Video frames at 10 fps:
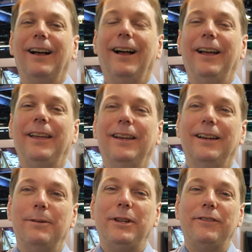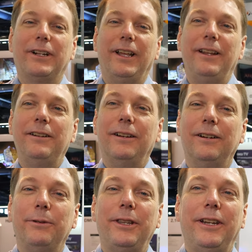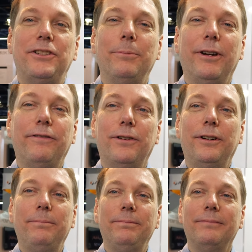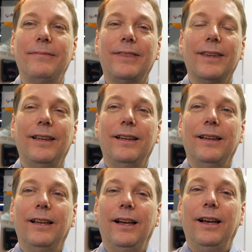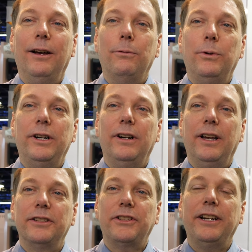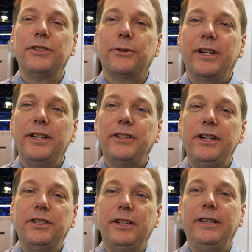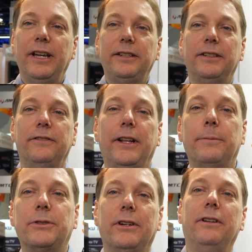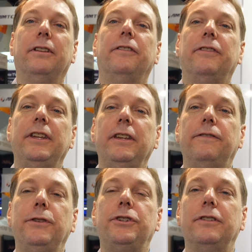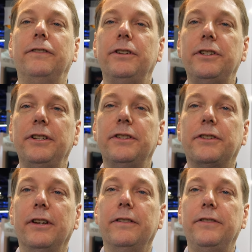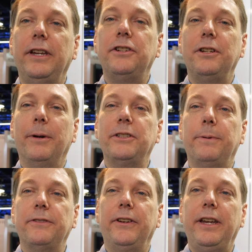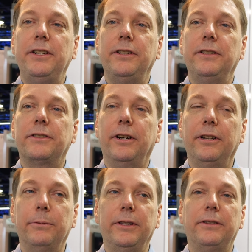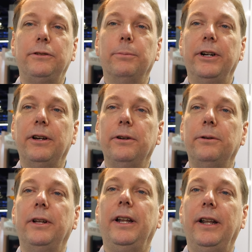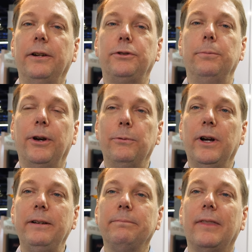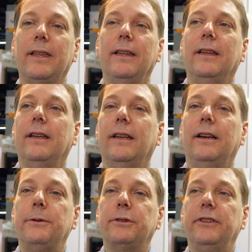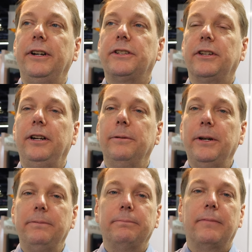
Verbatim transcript: Hi, I'm David Glenn with the HDMI Forum. We're a standards organization that develops all of the future versions of the HDMI specification, starting with 2.0 and 2.1, which we're very excited about.